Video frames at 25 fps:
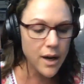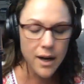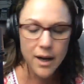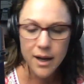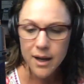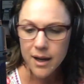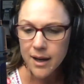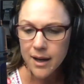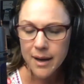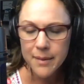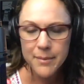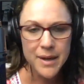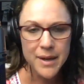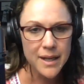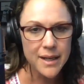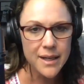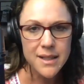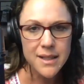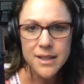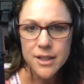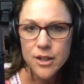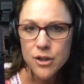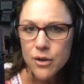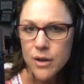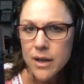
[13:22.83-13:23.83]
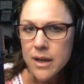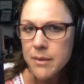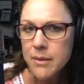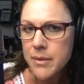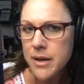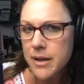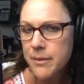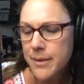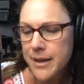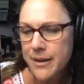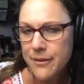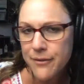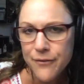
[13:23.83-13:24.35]
I'm on Instagram,
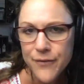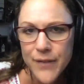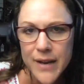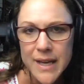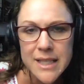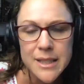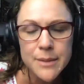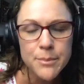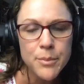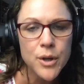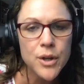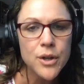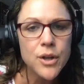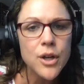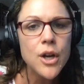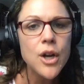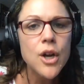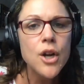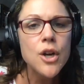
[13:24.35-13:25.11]
I'm on Facebook.